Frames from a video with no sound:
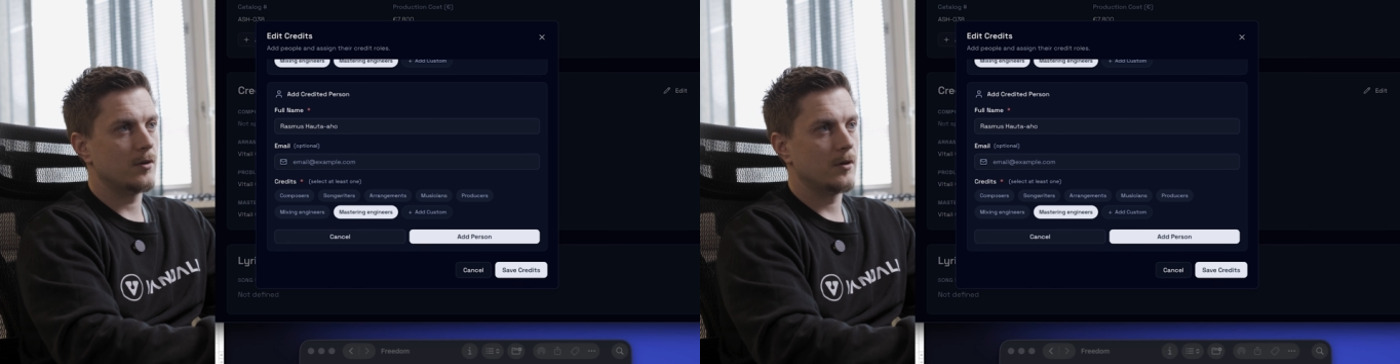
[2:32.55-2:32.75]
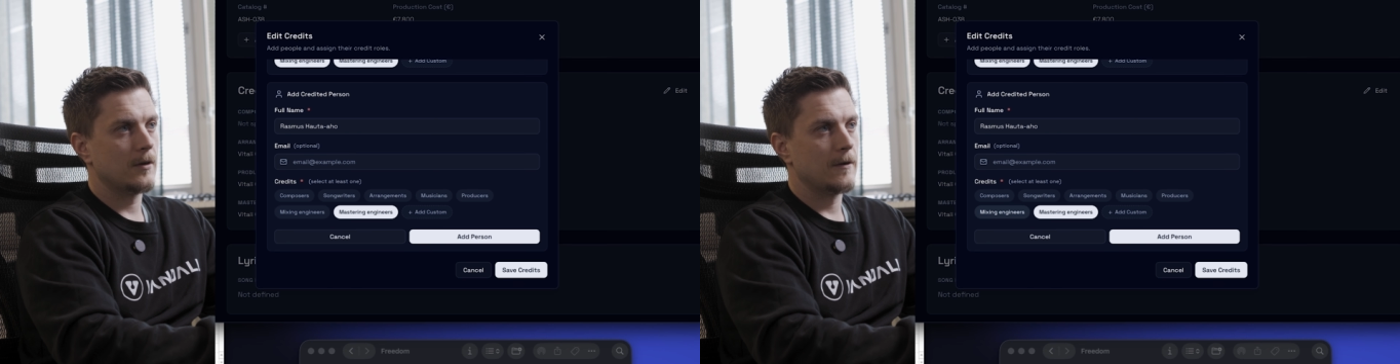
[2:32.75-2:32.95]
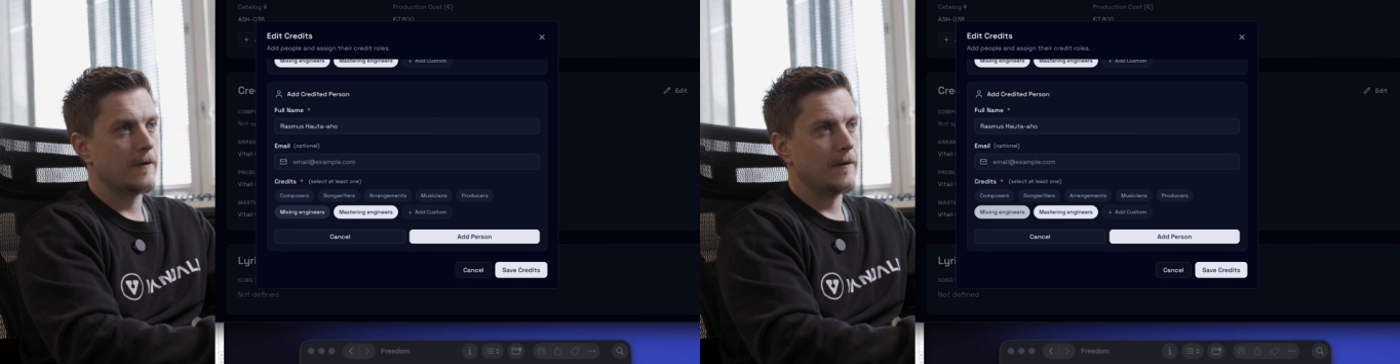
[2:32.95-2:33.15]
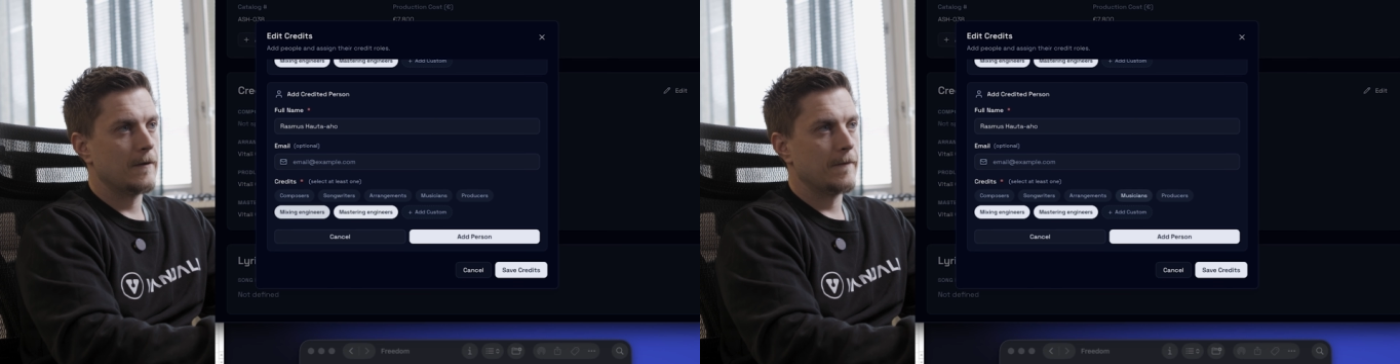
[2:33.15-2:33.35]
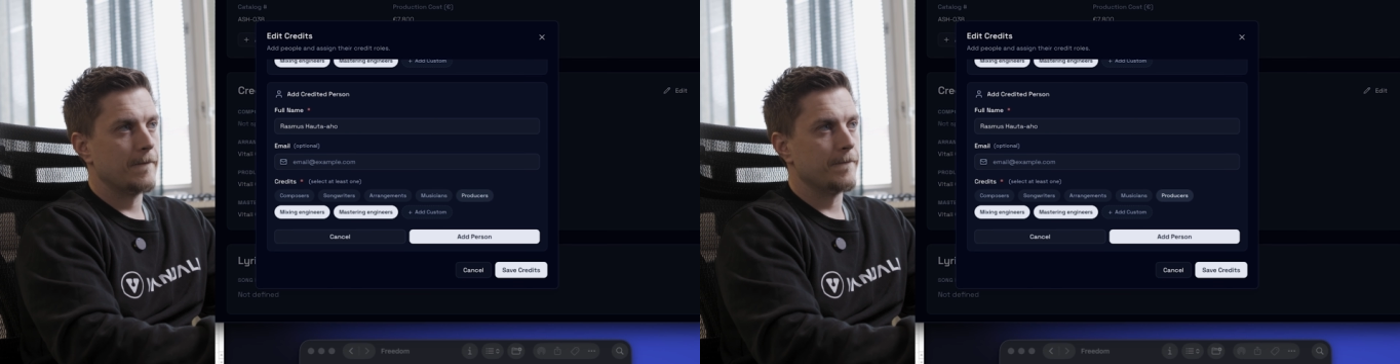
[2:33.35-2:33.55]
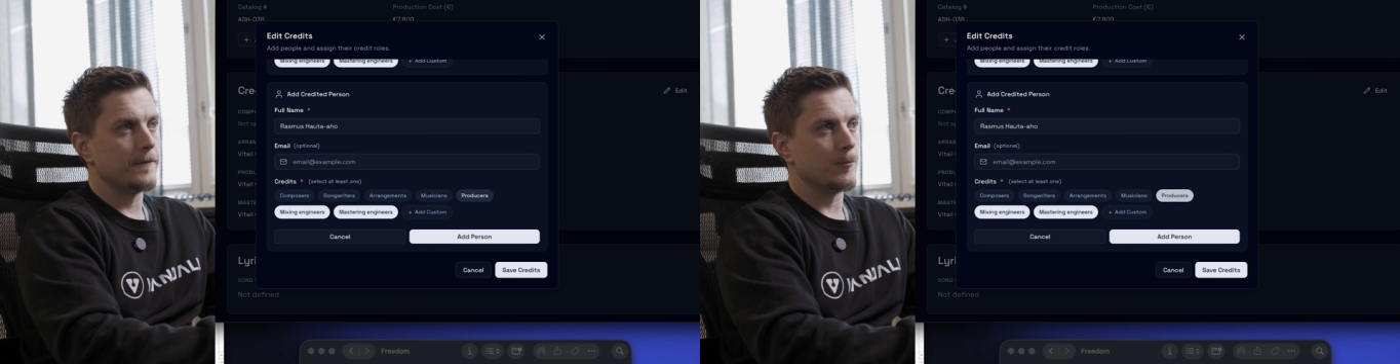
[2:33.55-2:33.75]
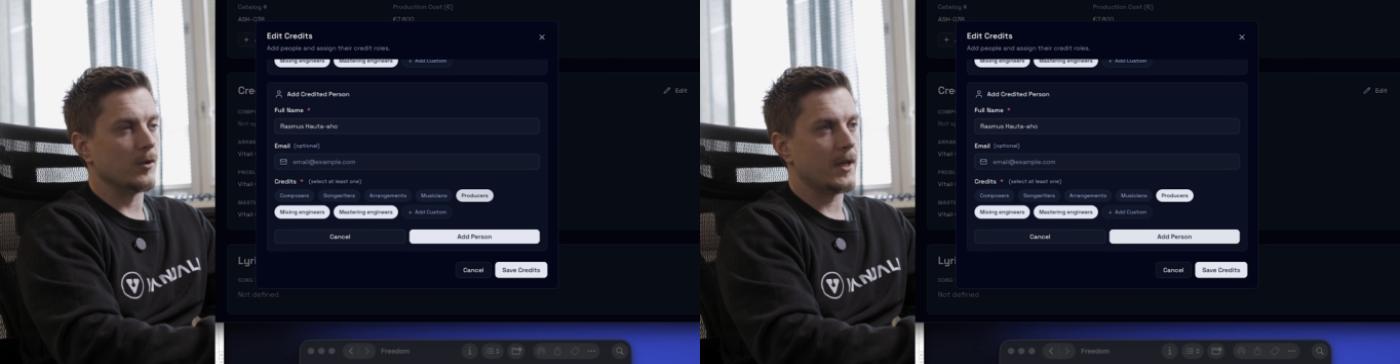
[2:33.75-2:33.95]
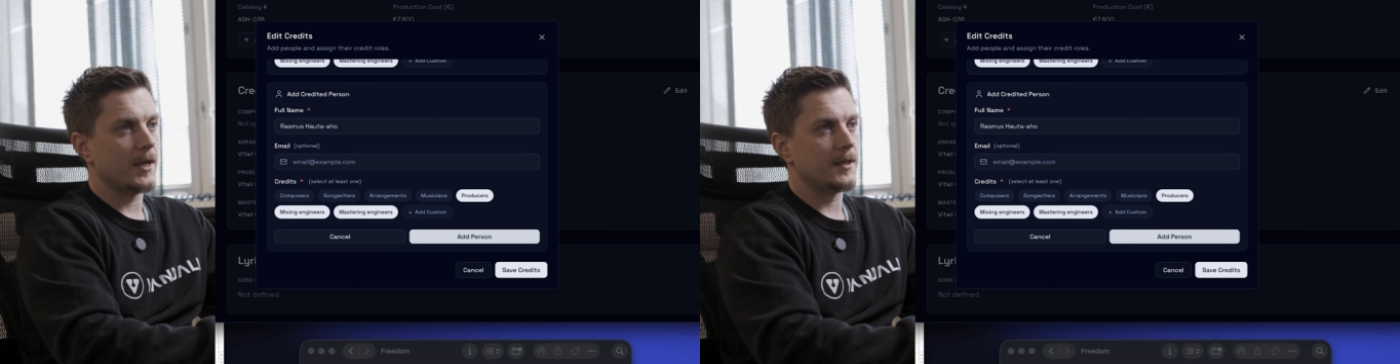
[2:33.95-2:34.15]

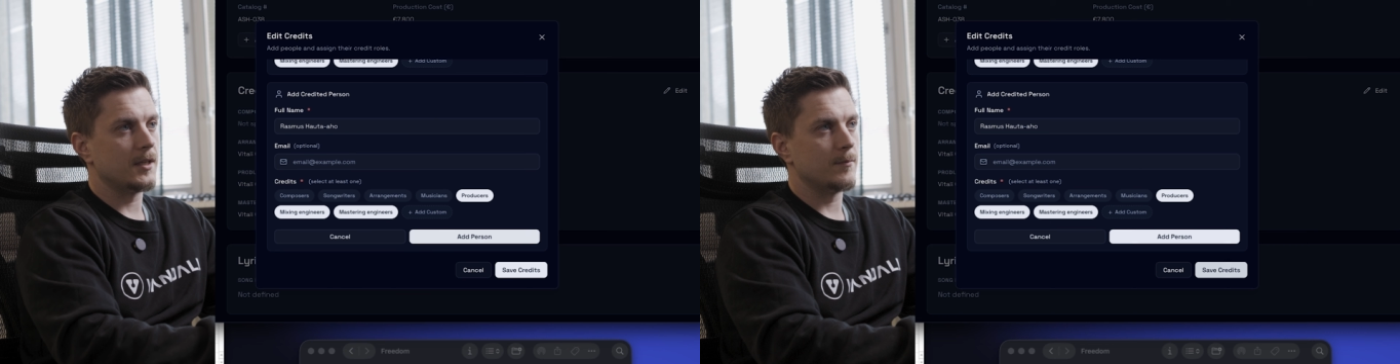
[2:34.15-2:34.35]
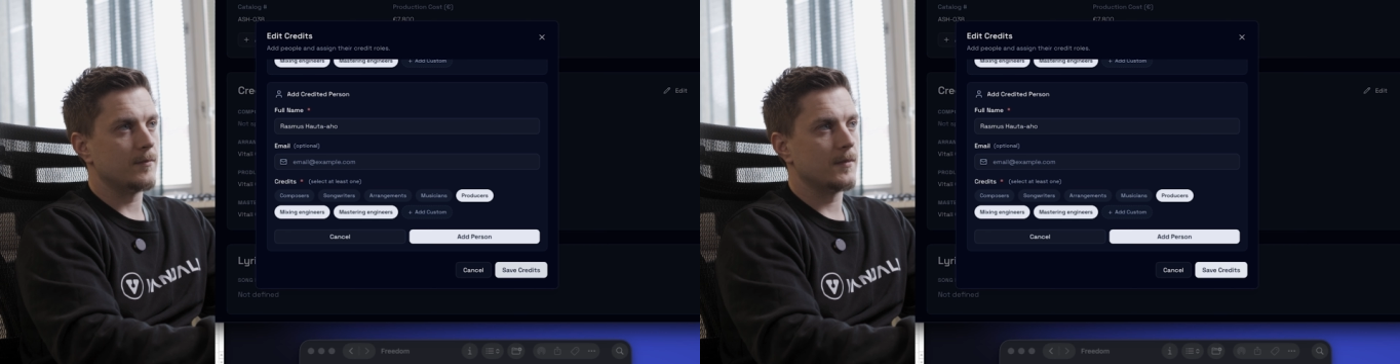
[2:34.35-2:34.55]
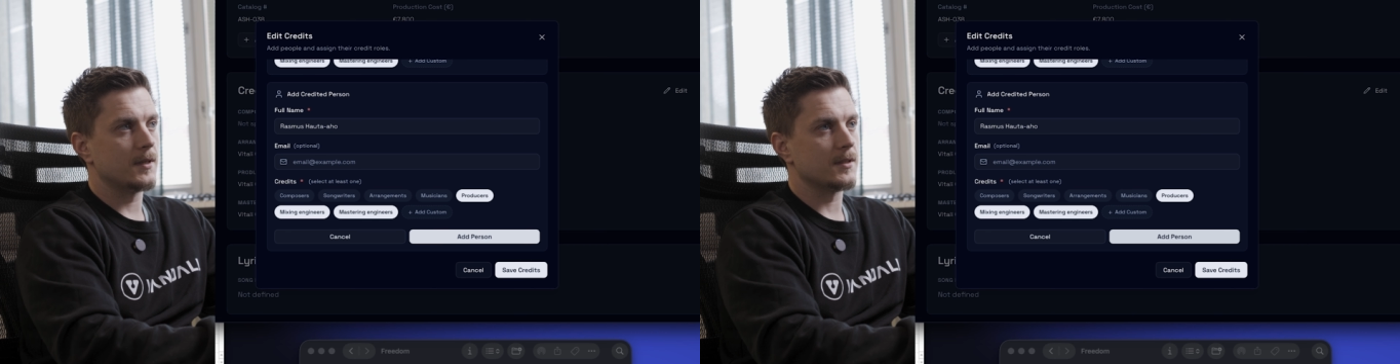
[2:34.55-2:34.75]
We'll add him,